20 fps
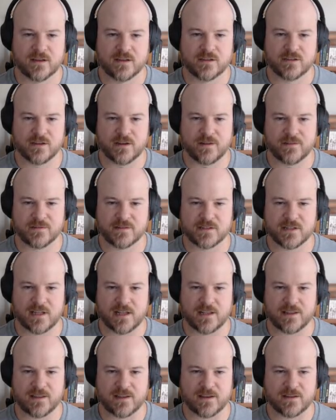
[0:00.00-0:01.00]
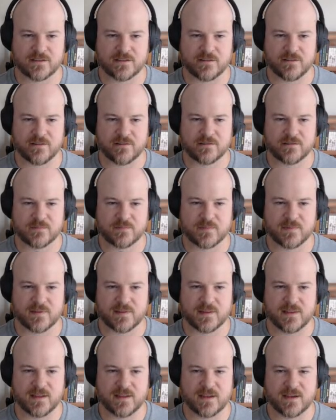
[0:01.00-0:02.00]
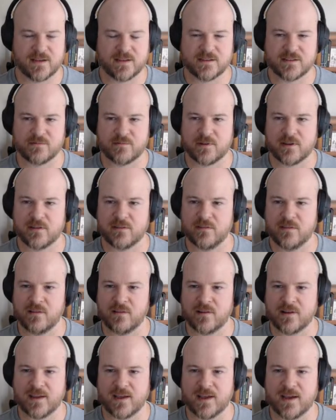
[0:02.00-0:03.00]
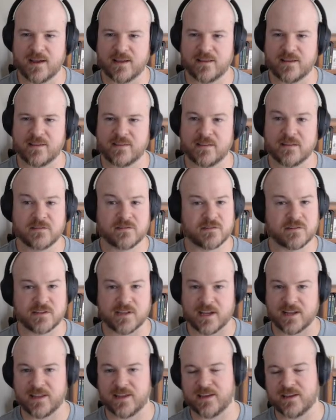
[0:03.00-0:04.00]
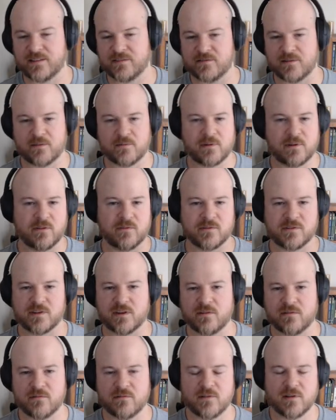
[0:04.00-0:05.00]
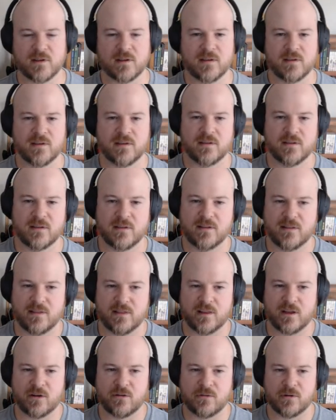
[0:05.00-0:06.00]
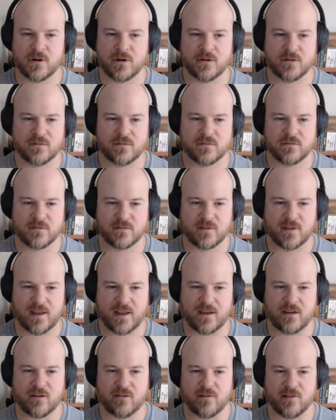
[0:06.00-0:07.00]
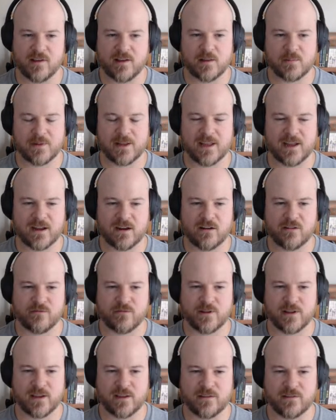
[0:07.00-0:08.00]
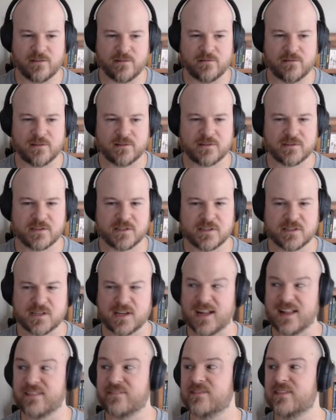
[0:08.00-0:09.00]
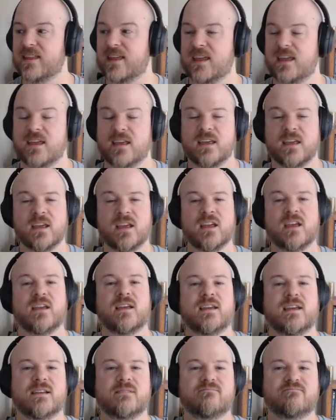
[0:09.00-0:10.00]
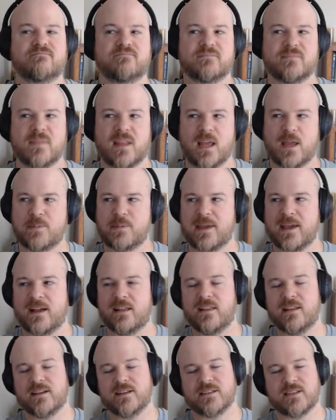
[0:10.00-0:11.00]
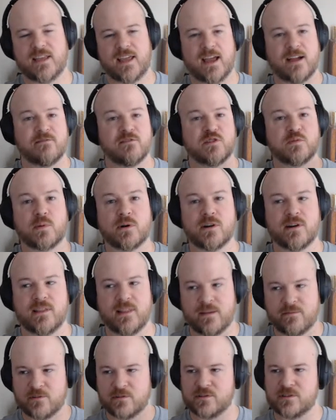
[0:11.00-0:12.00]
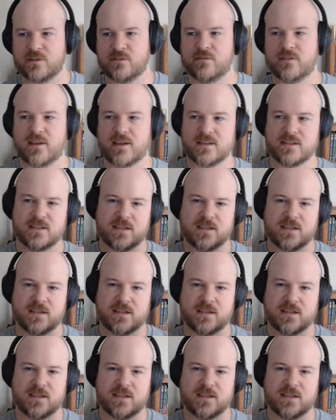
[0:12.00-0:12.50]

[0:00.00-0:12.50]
That gives us a lot of things. So here are some 9s that we can look at. And this is just ideas, right? We can always go lower, go a little bit higher if we need to. This is just kind of the APL is the average party level. So things